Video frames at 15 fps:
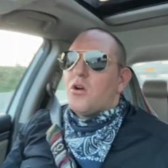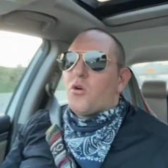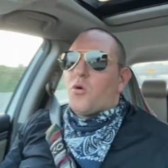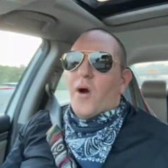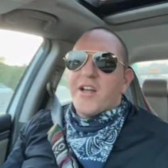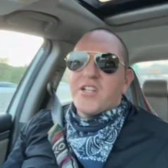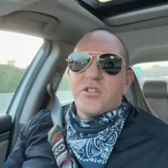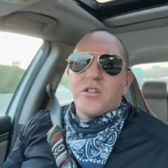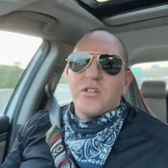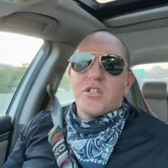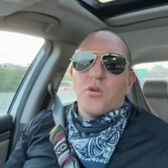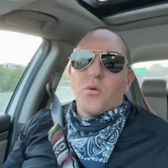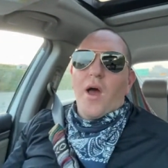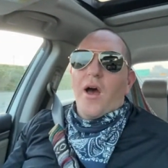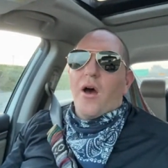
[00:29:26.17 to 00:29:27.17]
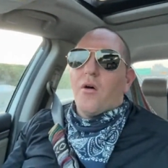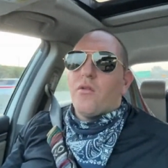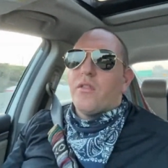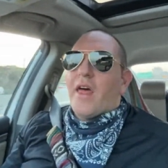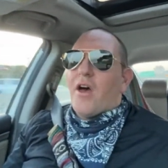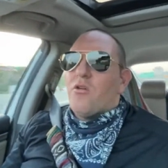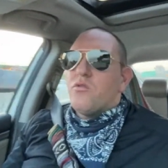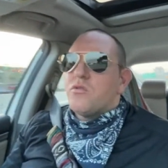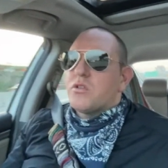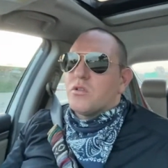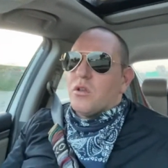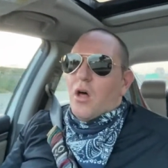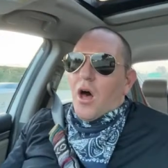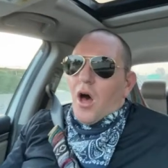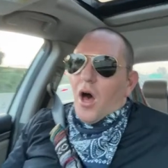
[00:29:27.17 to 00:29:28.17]
questions around those
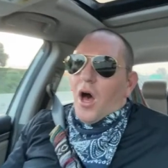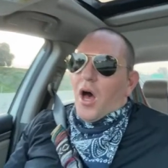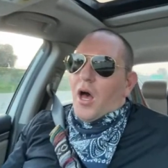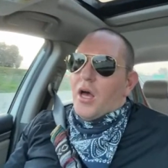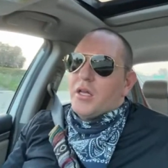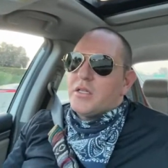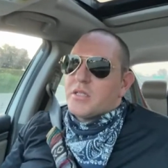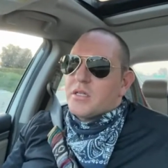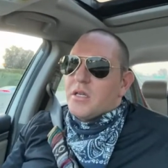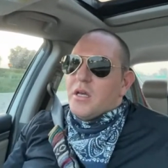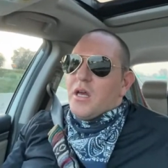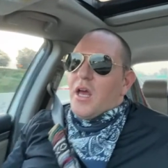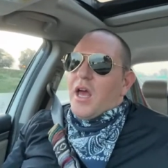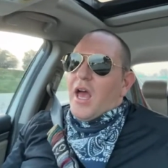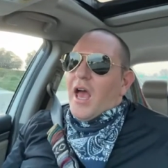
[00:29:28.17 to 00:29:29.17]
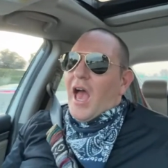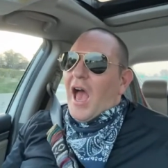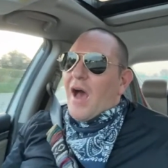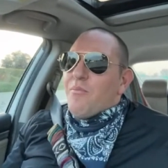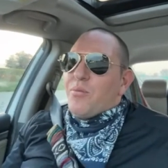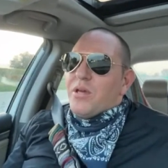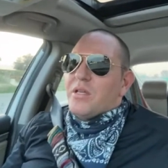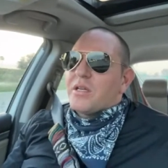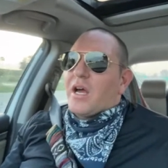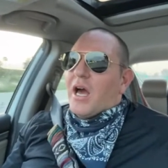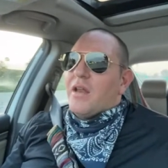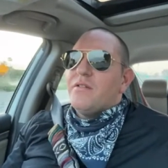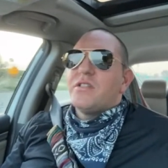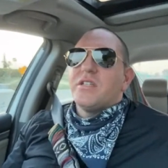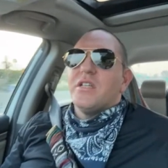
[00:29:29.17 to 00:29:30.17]
laws have been
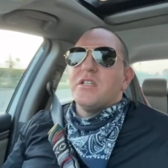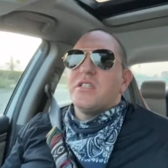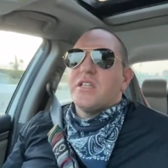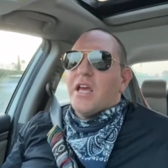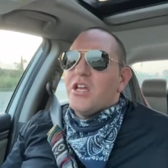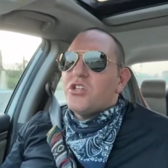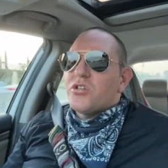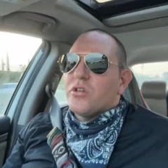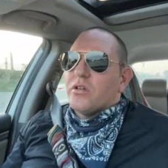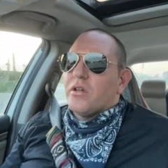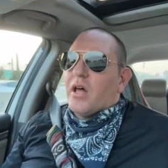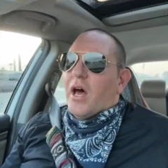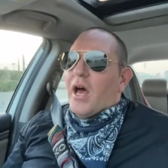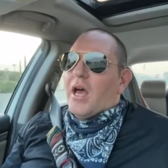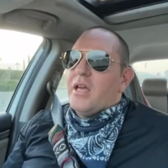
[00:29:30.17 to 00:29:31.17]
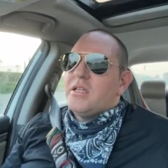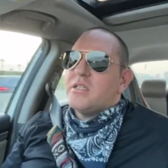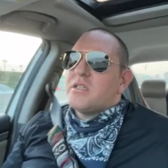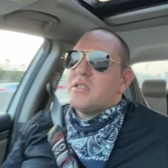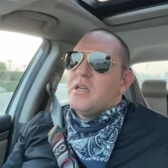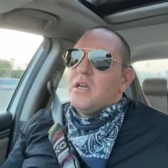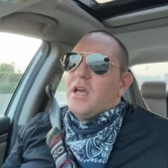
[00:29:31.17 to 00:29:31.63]
kind of sensationalized.